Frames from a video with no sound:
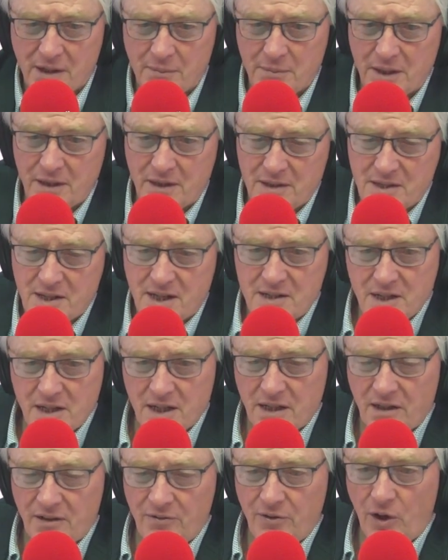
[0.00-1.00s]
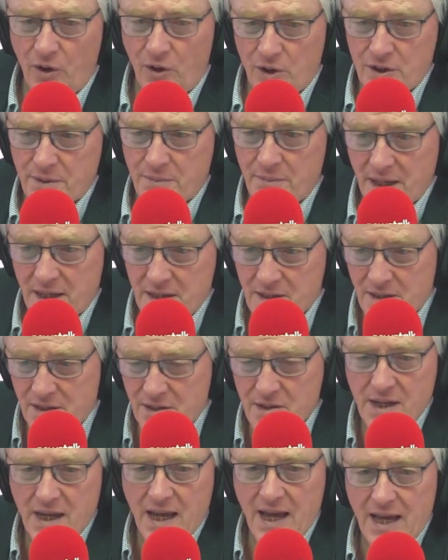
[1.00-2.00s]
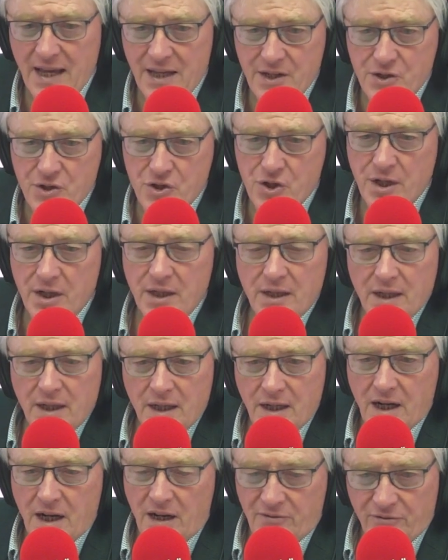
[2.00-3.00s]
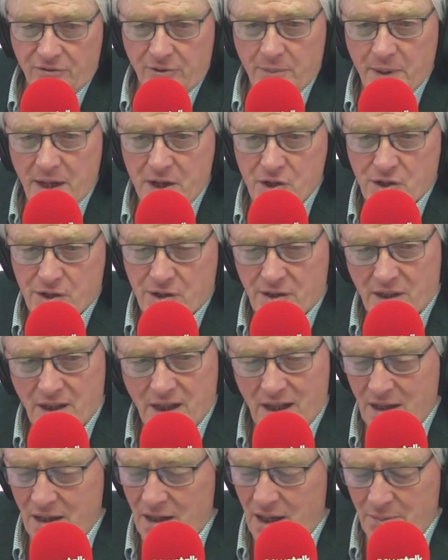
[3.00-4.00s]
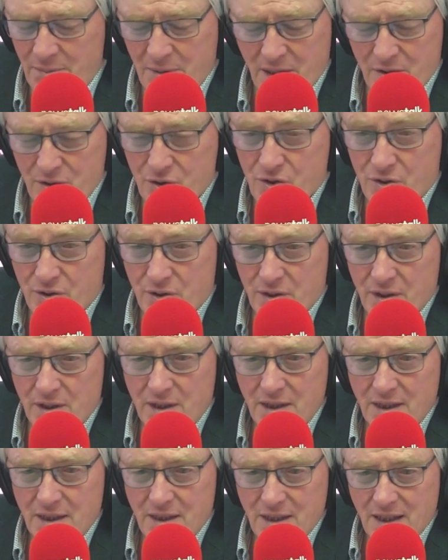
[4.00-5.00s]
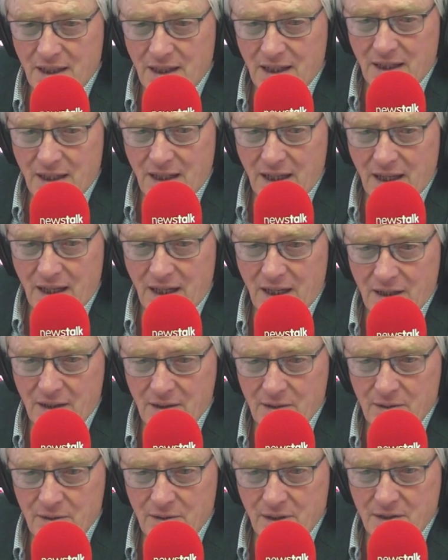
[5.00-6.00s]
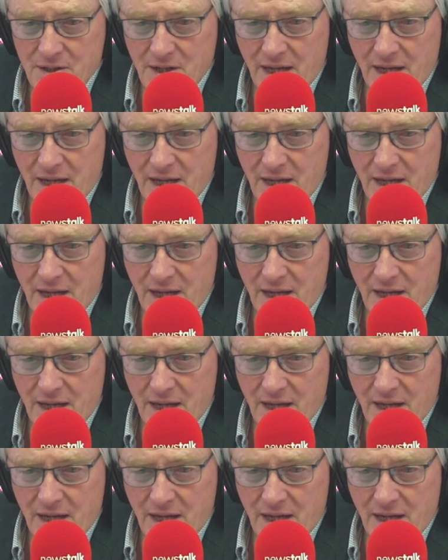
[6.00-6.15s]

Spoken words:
I mean, this idea of automated age confirmation, I'm not sure how the